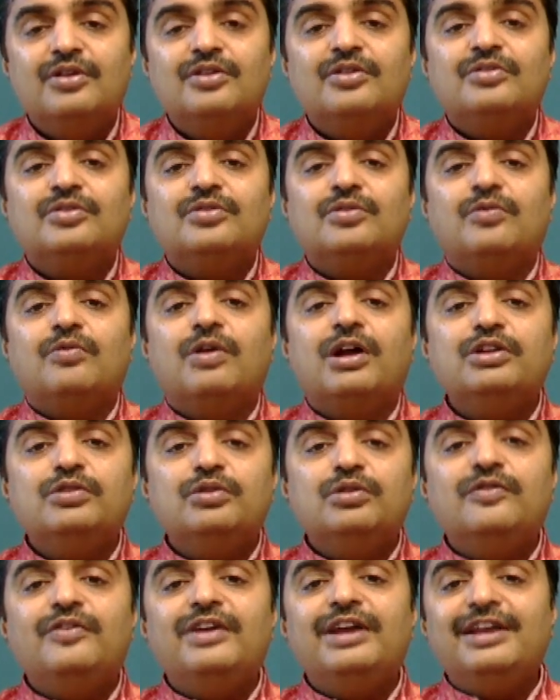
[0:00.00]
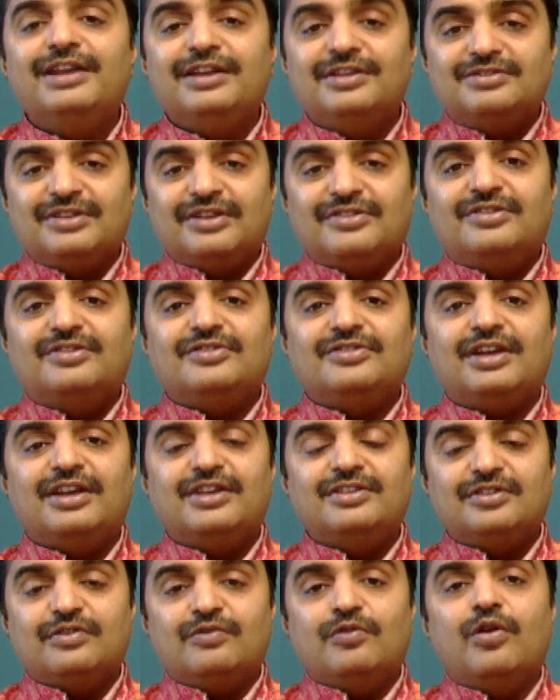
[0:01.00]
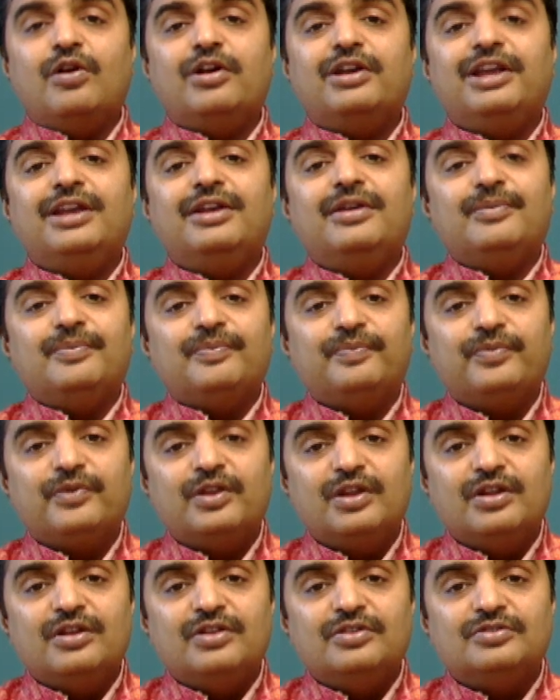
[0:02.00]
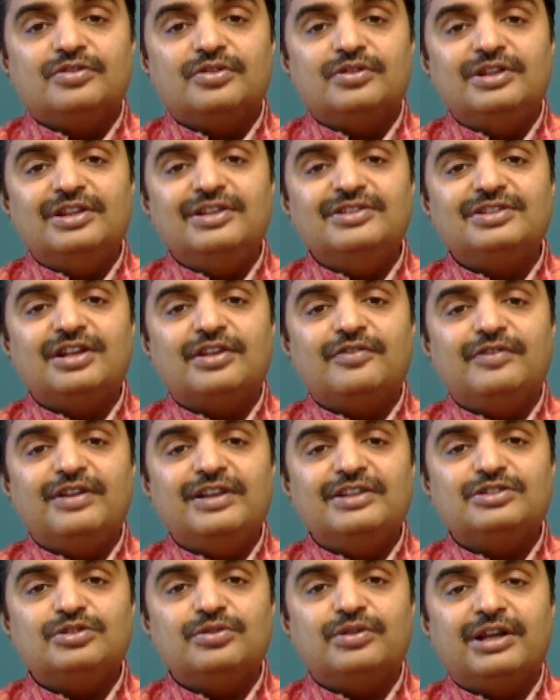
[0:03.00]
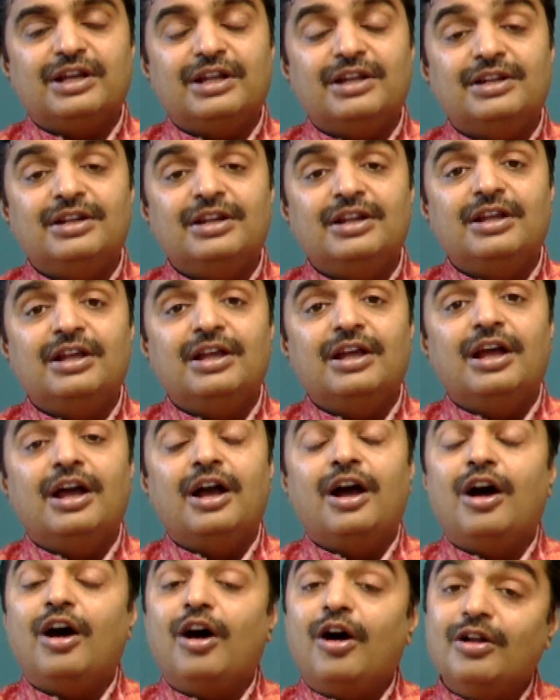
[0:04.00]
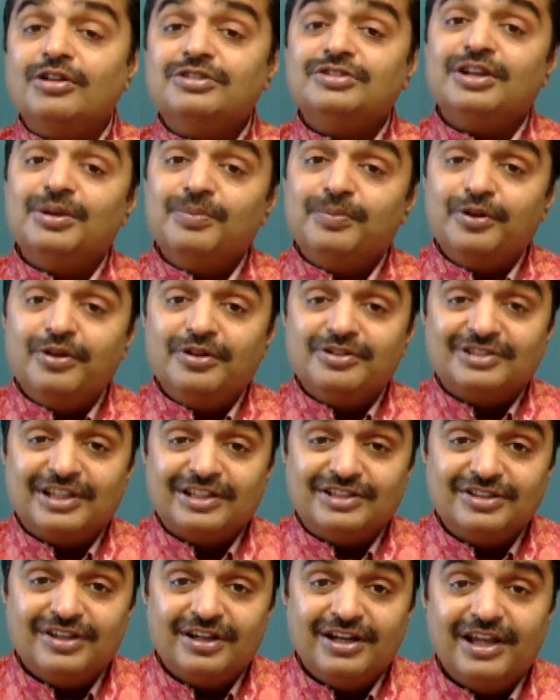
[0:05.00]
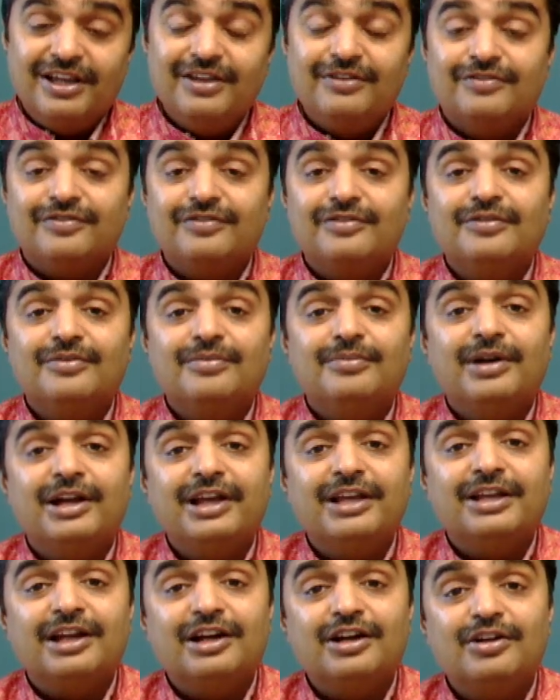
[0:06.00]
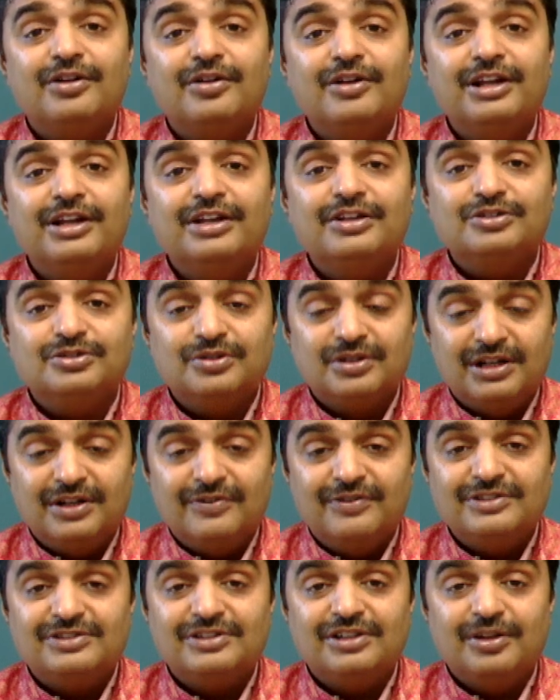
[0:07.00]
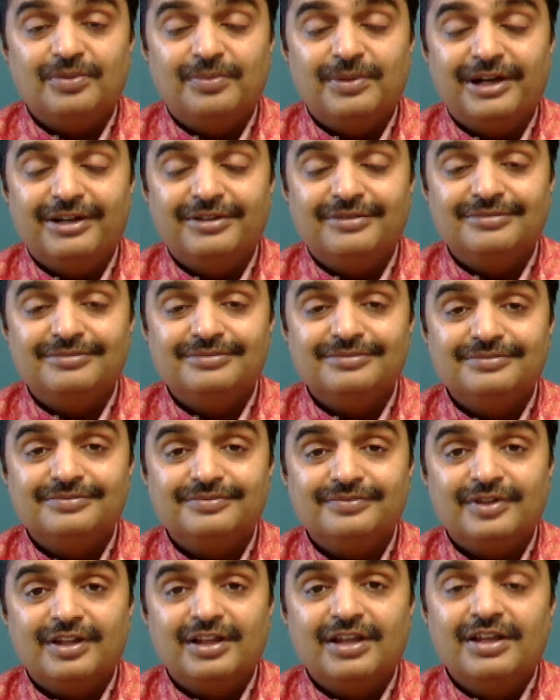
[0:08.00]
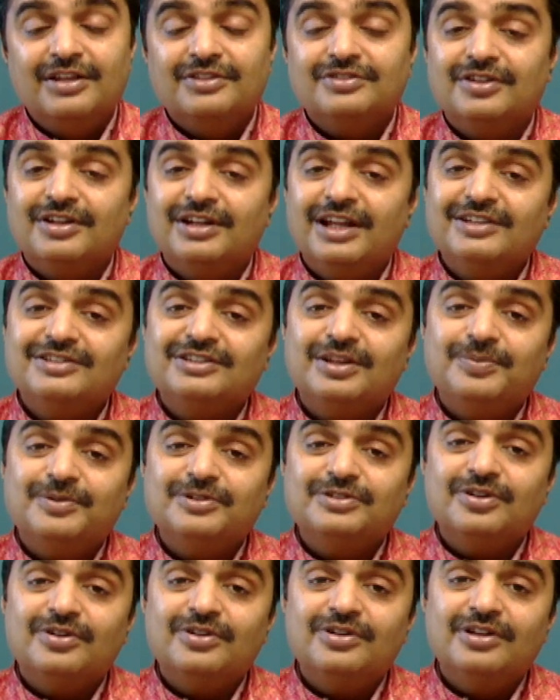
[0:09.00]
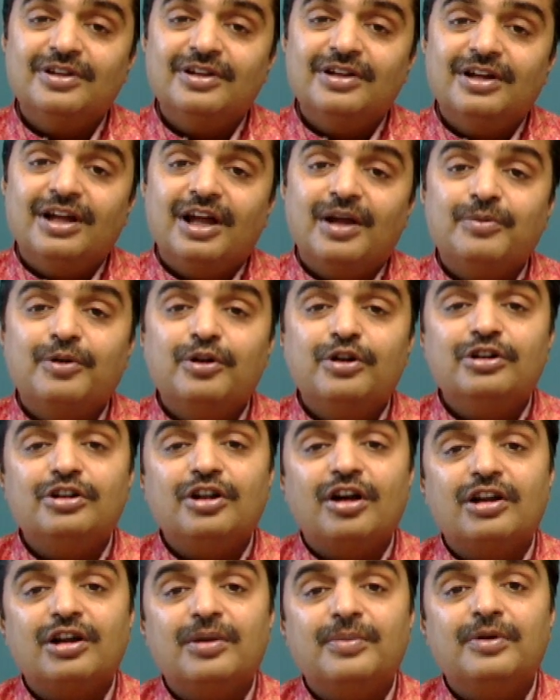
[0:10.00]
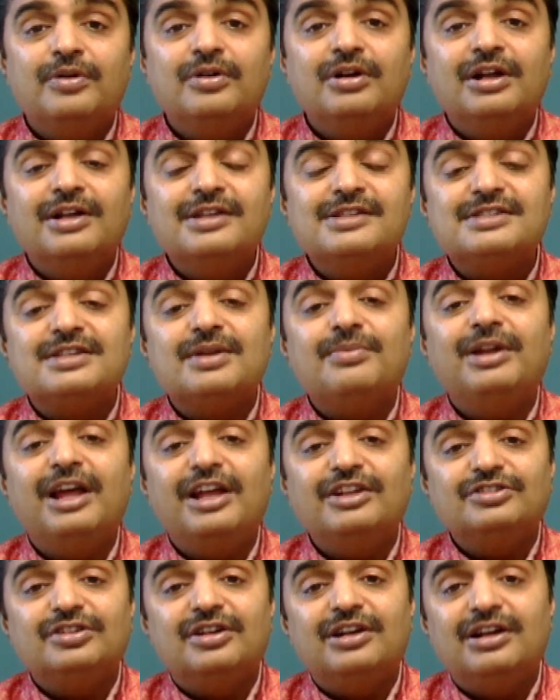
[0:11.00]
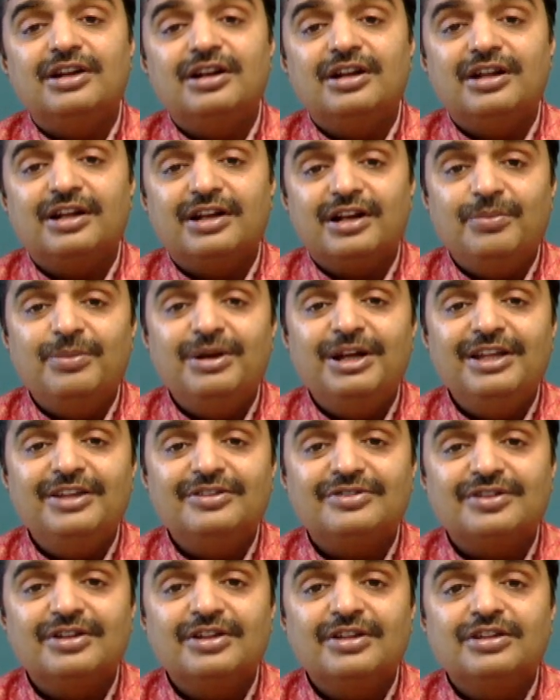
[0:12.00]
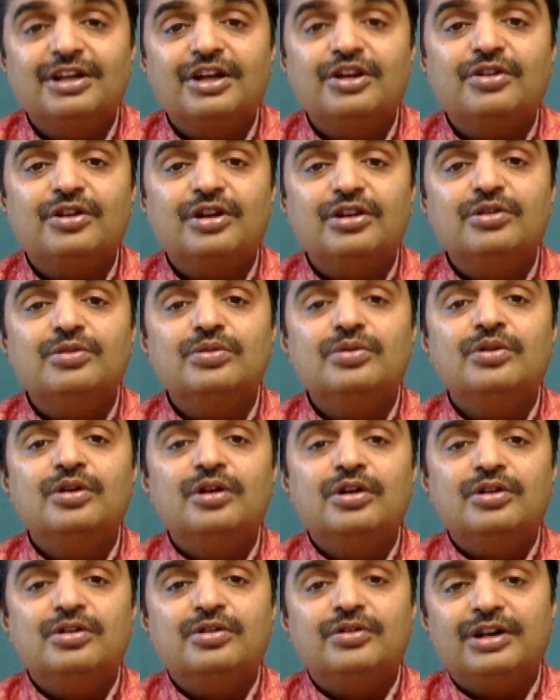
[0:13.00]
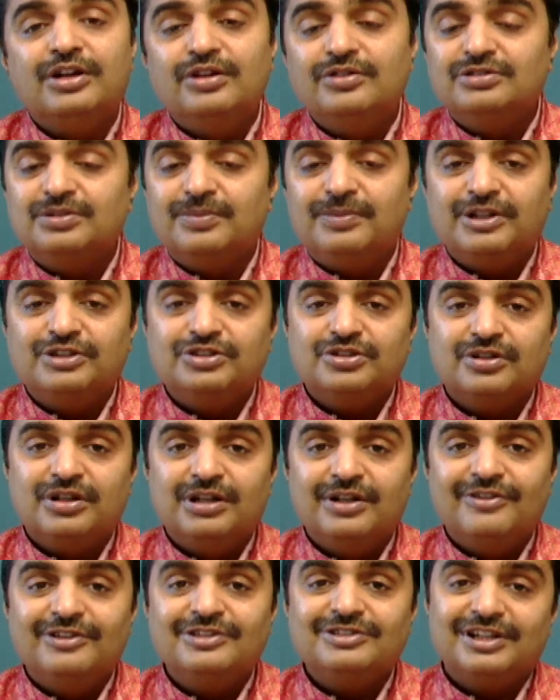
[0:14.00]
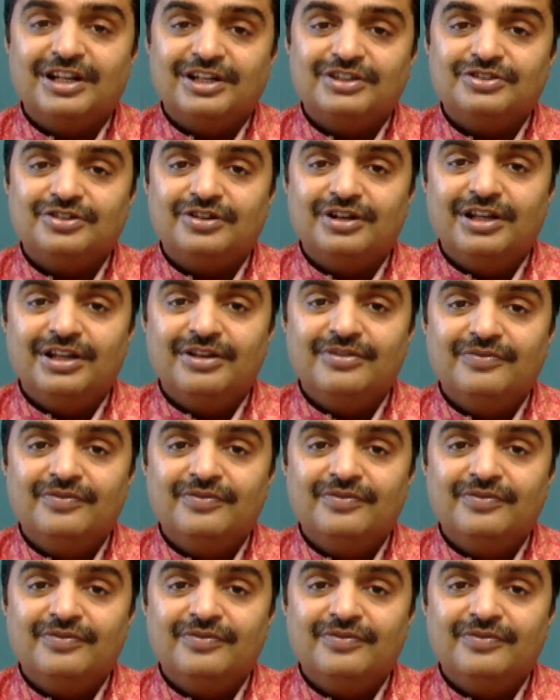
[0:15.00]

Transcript: So one good way is exercise and walking. So these are ways you can also improve your sexual life by controlling sugar levels in your blood. So next episode, I'm going to talk about some natural remedies that you can do to reduce your blood sugar levels naturally.